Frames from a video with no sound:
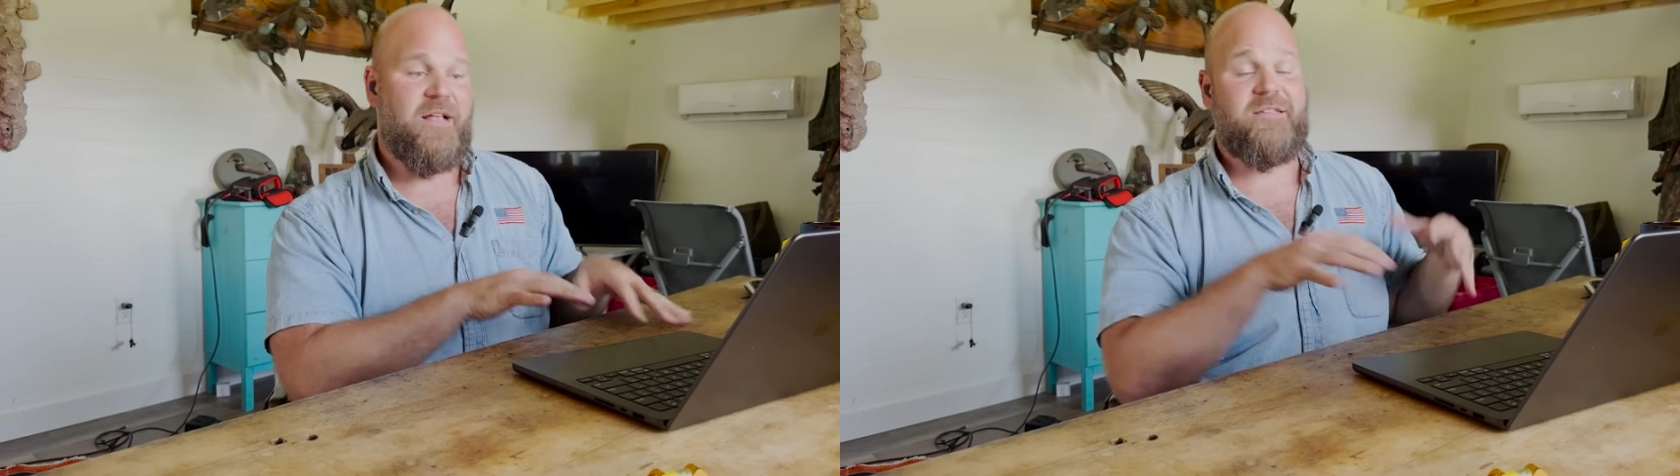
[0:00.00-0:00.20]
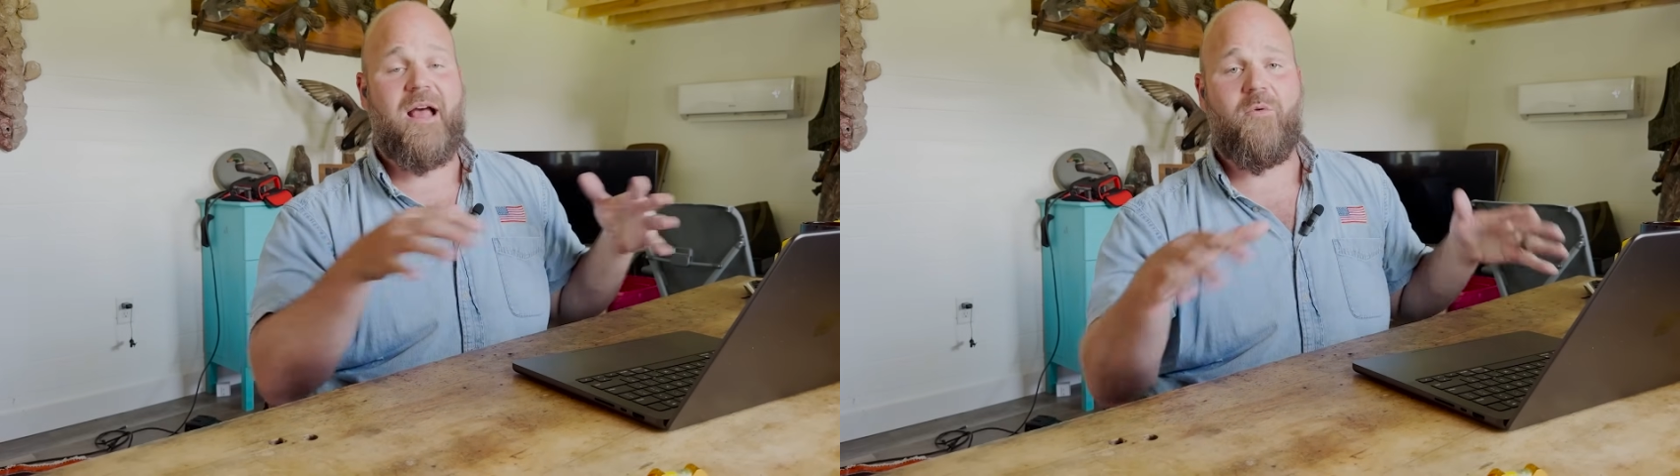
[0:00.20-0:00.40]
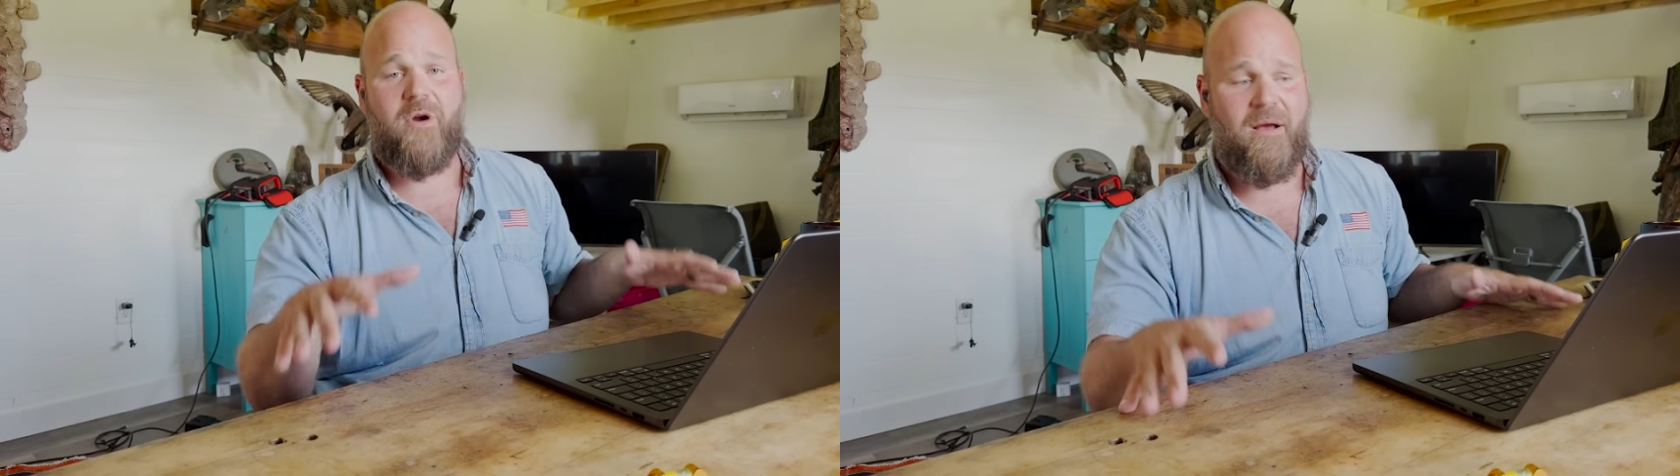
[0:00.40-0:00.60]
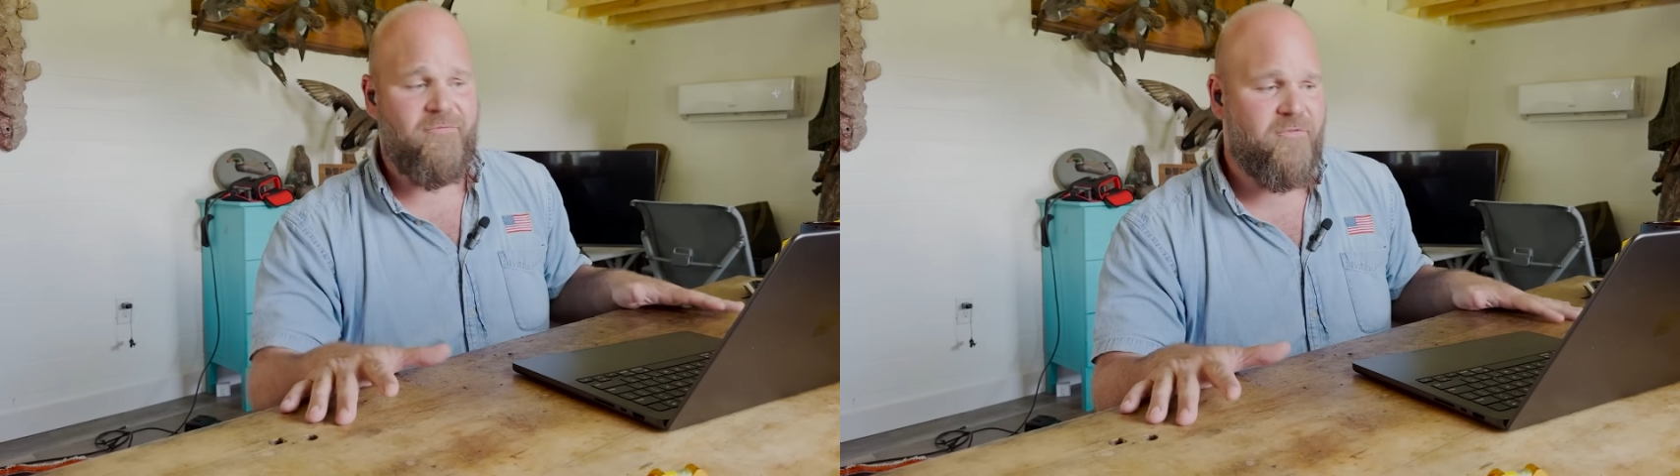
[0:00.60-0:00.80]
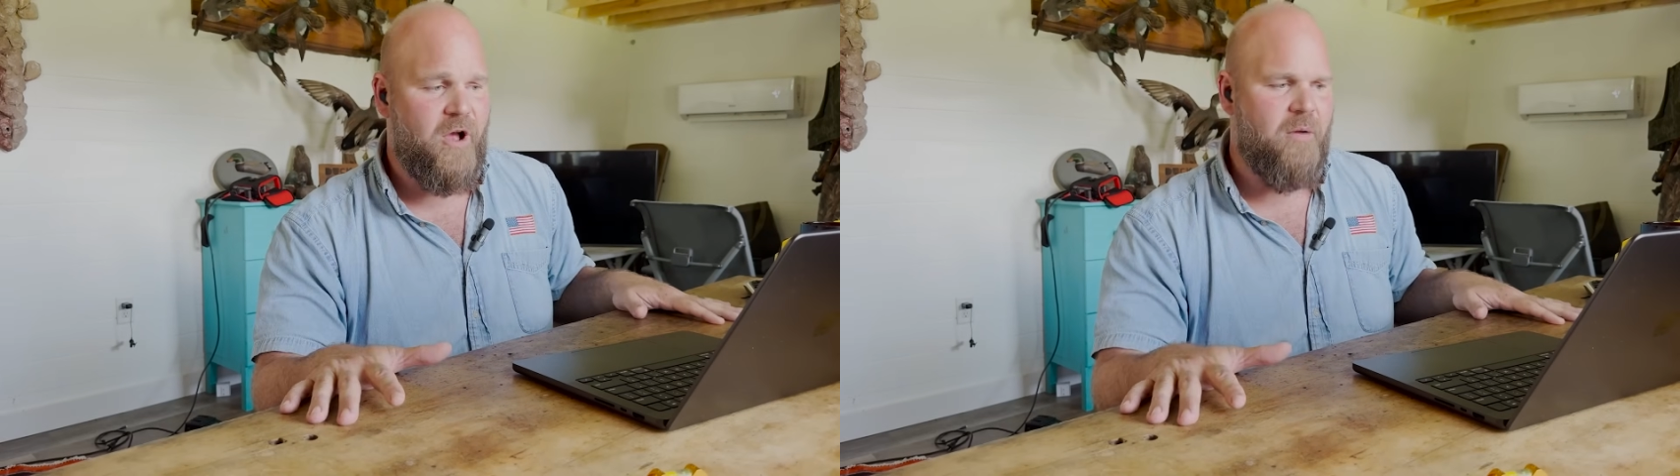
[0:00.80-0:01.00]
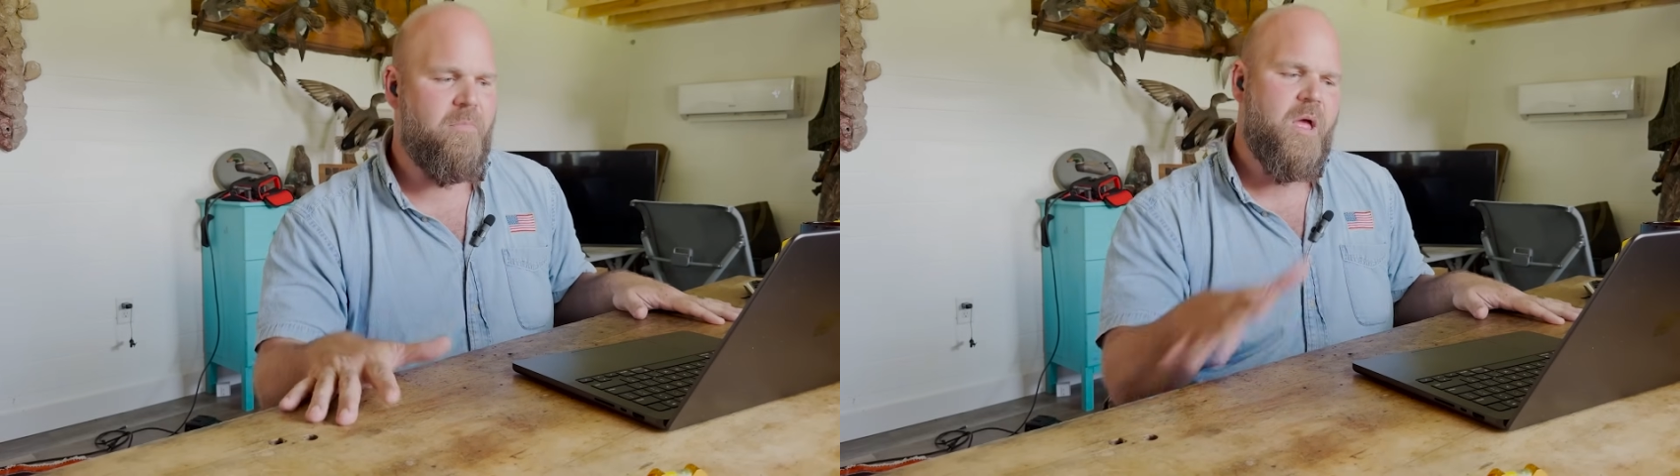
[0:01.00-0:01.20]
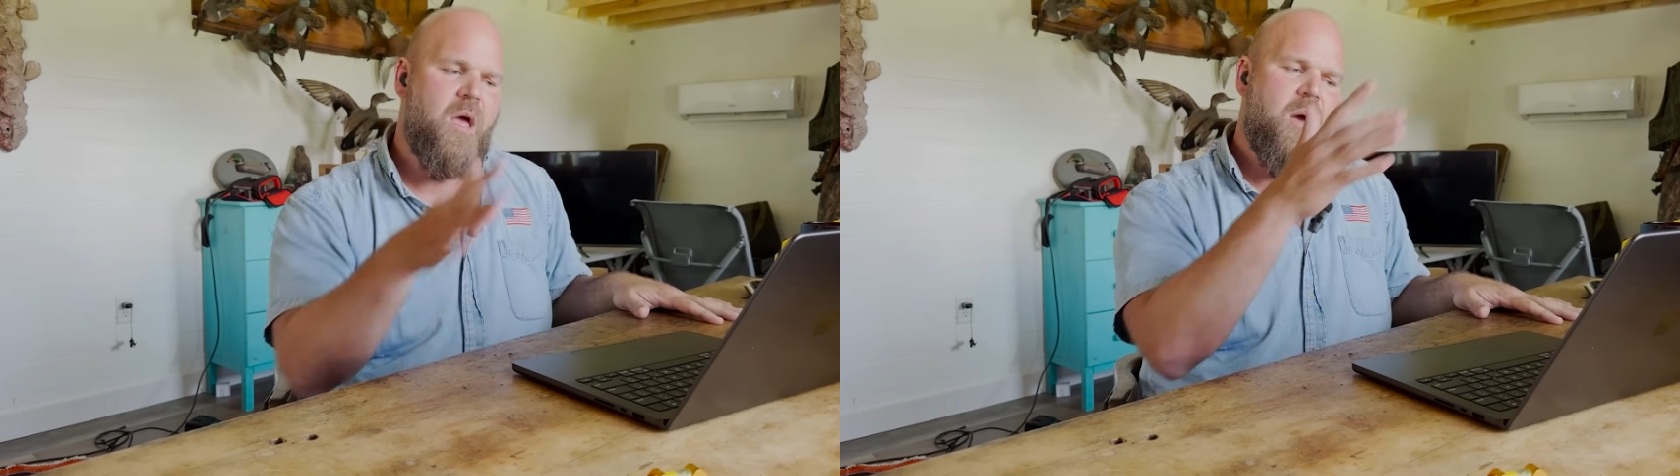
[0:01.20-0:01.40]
That's not where I'm from.